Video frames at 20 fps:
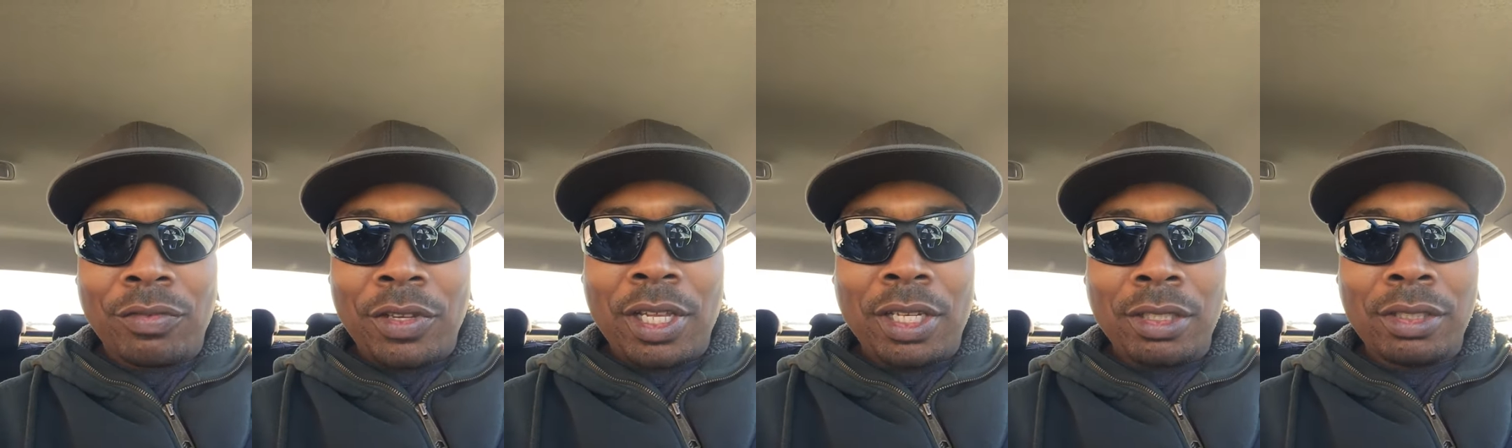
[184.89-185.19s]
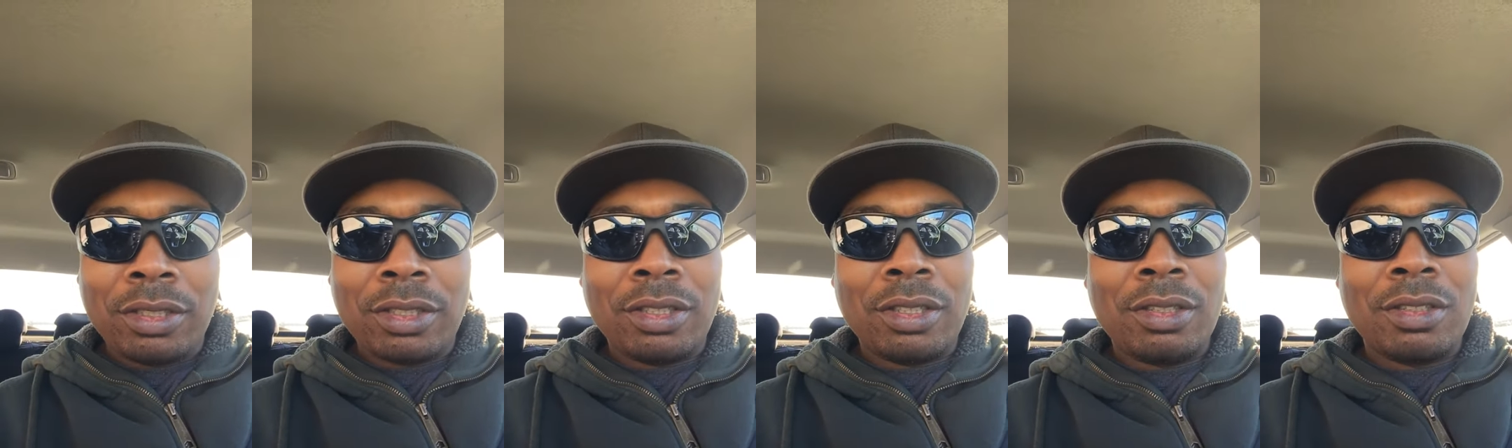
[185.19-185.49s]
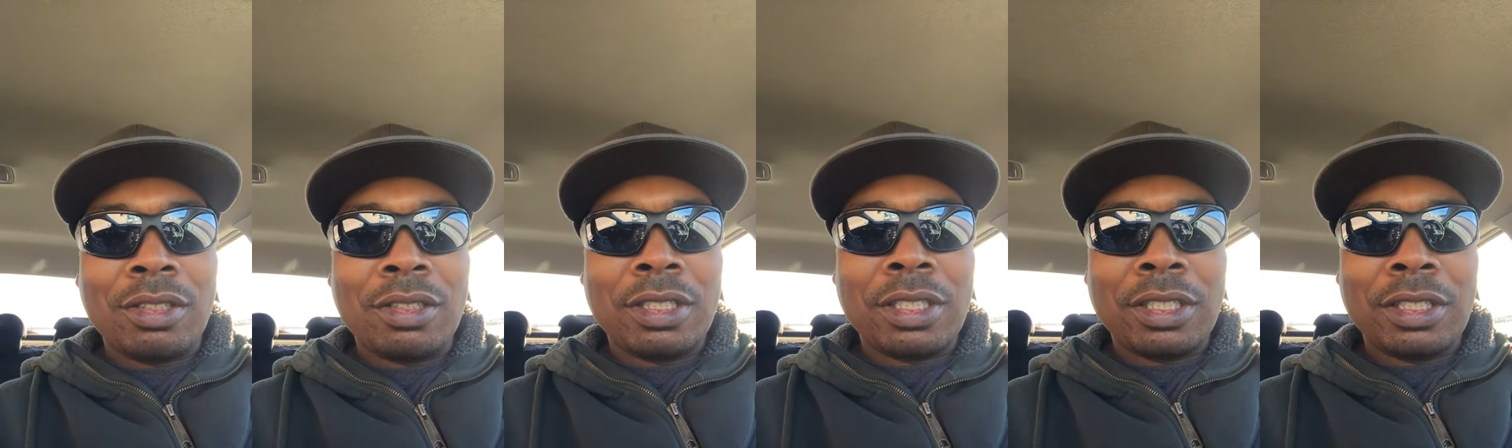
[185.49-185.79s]
fellas.
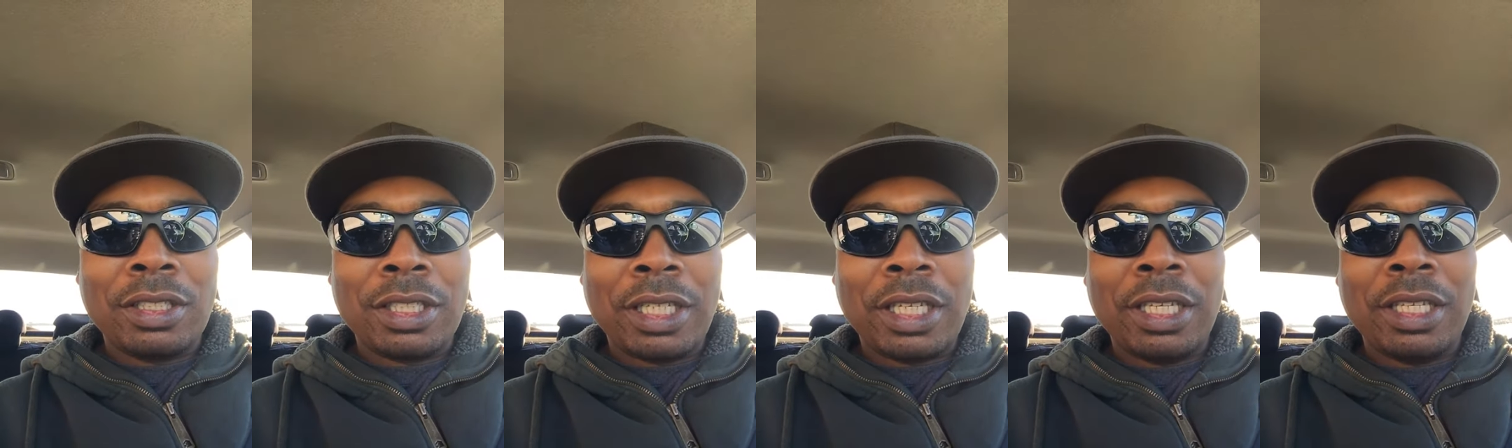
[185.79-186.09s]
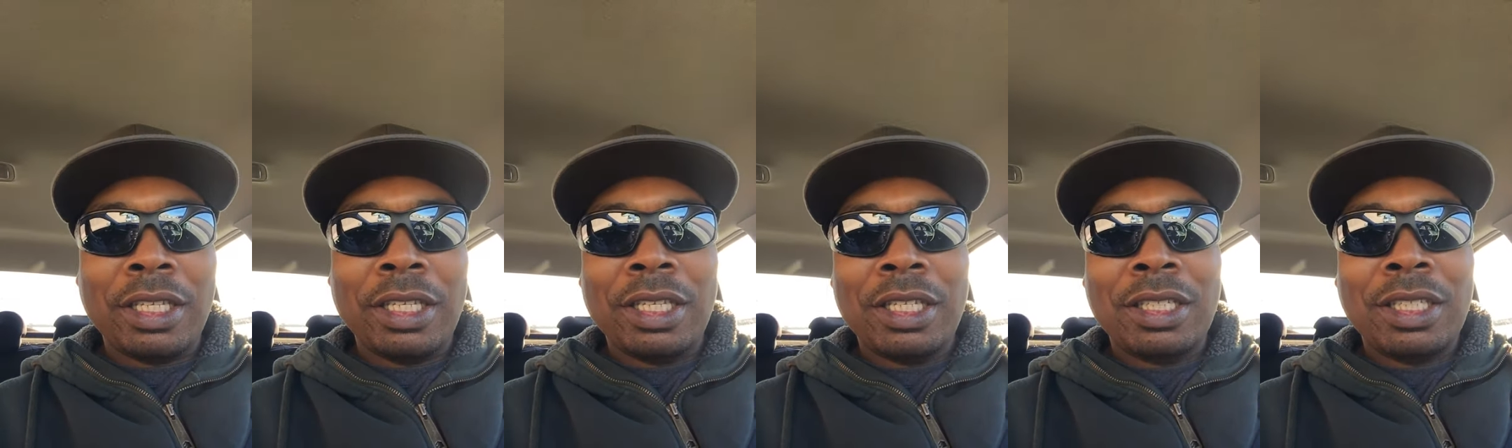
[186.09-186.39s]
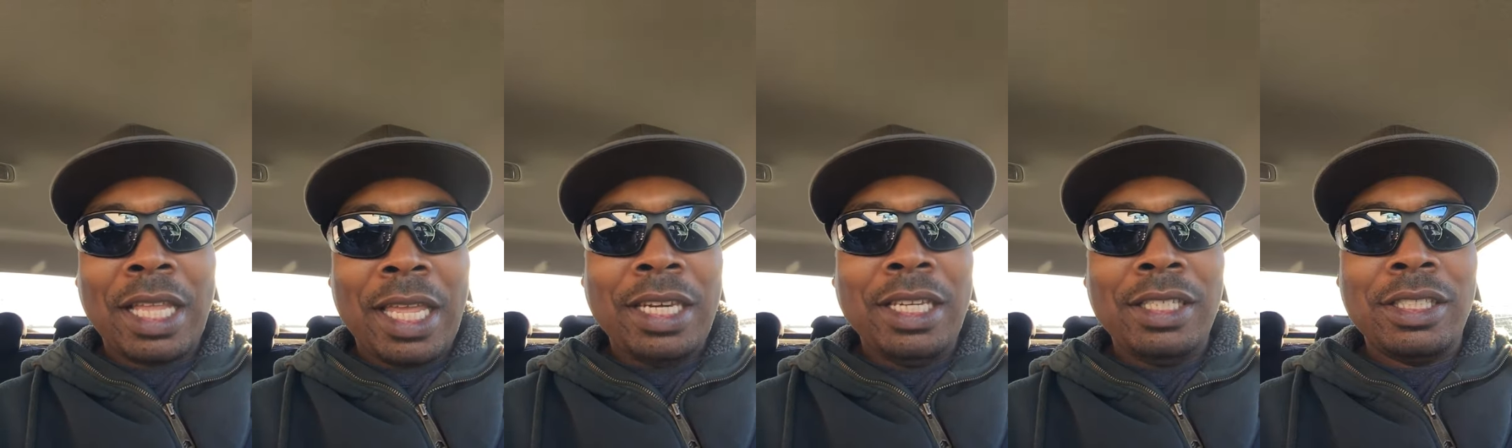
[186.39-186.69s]

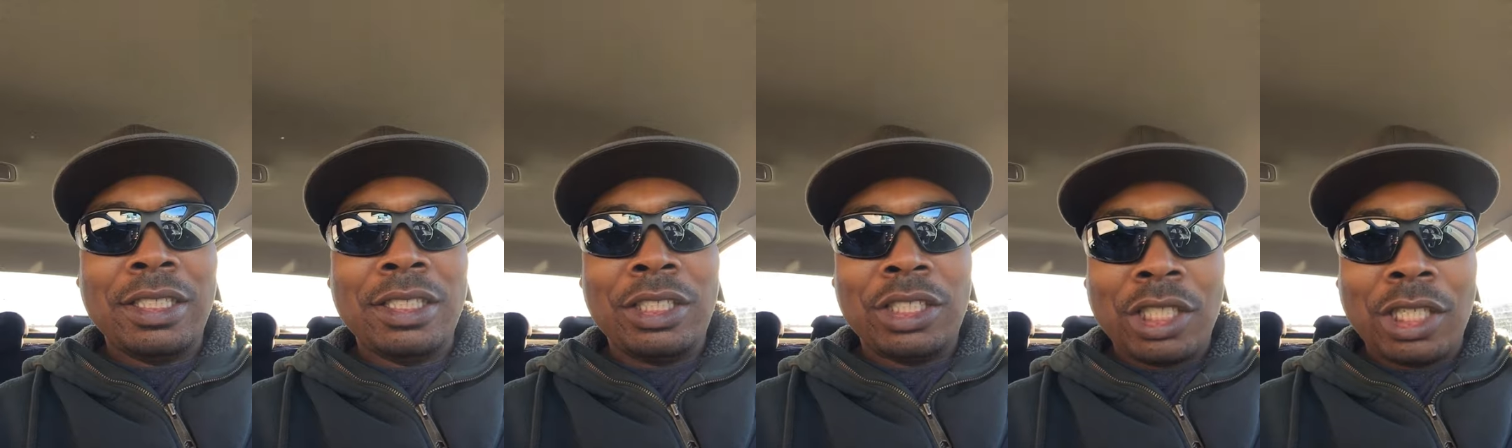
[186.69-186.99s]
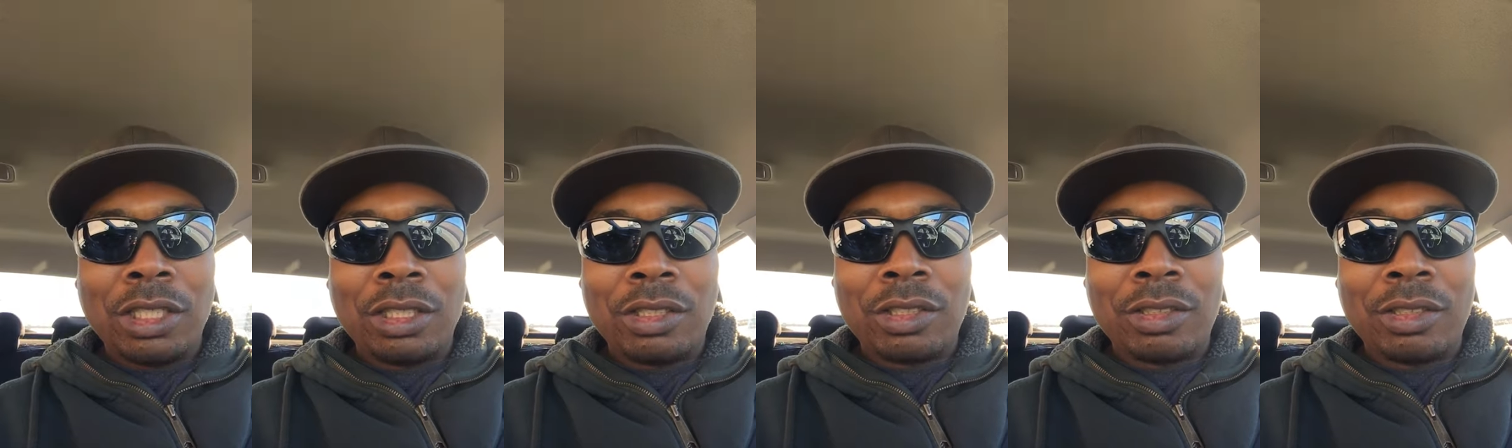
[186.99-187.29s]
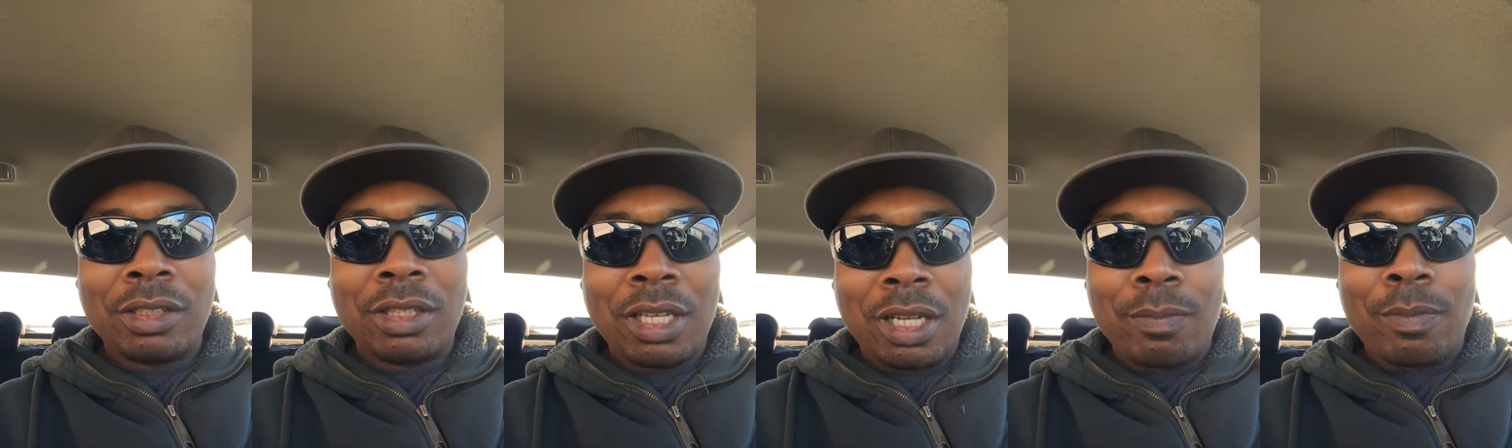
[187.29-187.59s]
Ladies and gents,
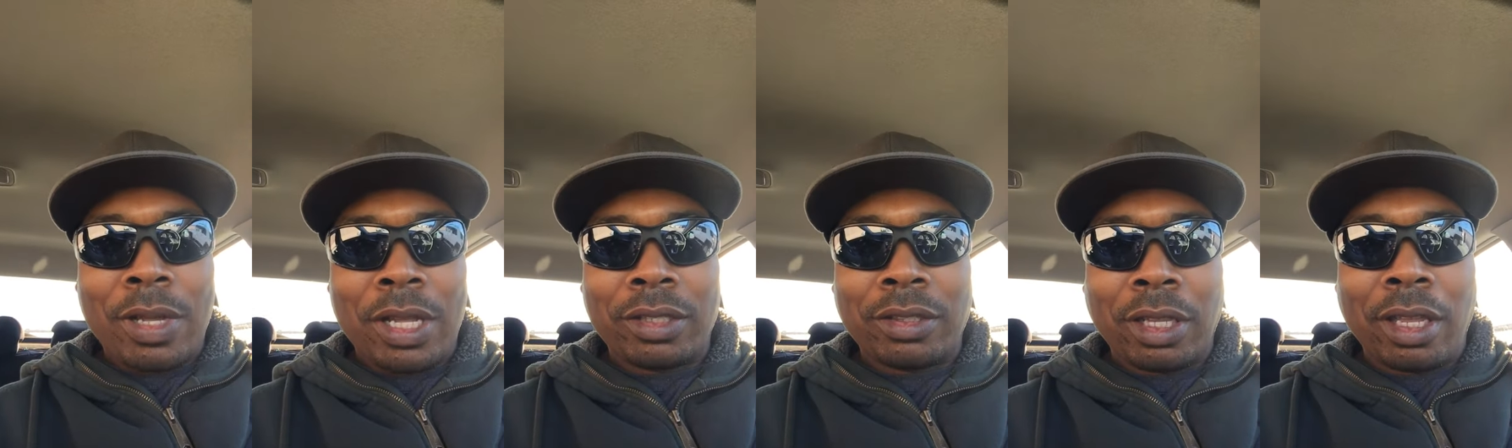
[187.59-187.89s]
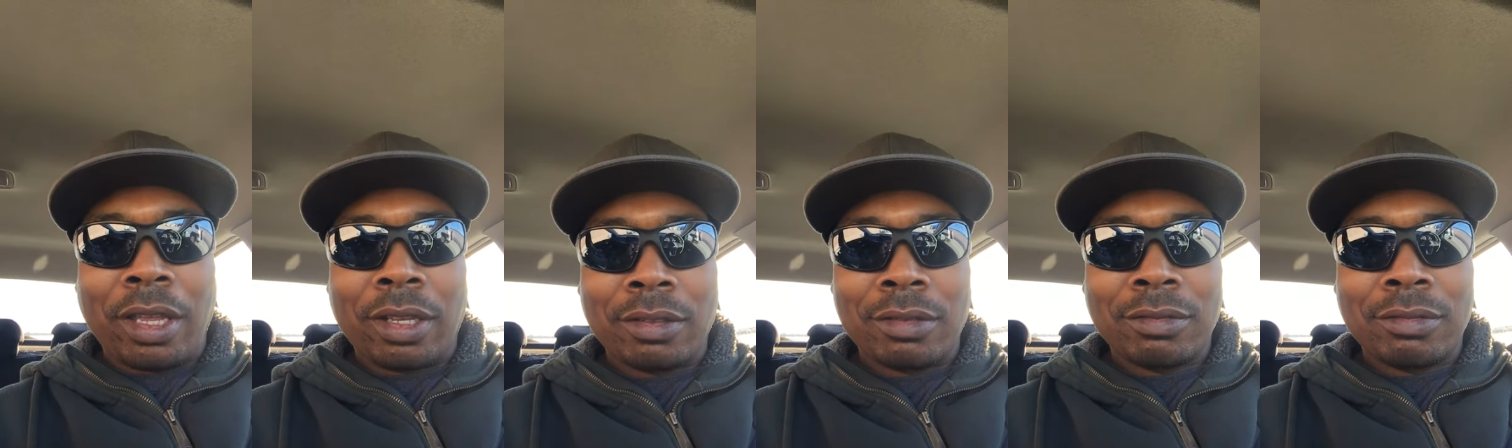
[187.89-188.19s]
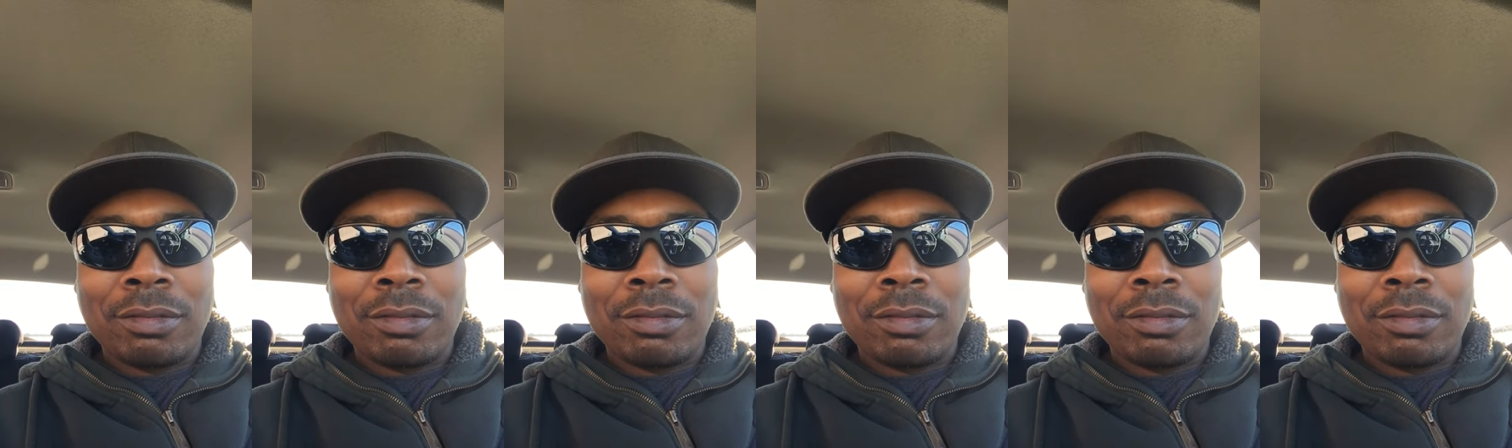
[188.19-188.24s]
think about that.